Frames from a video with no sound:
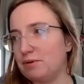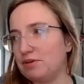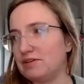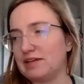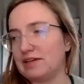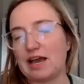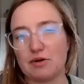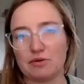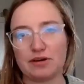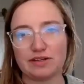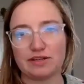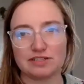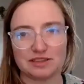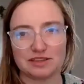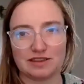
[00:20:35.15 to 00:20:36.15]
building out
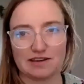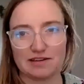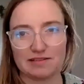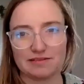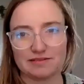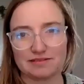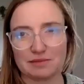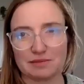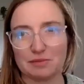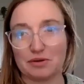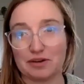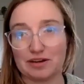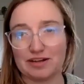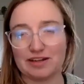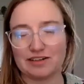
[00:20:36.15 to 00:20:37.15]
into the
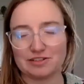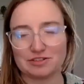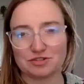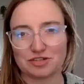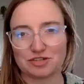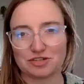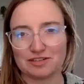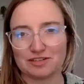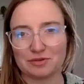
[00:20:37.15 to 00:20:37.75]
community industry.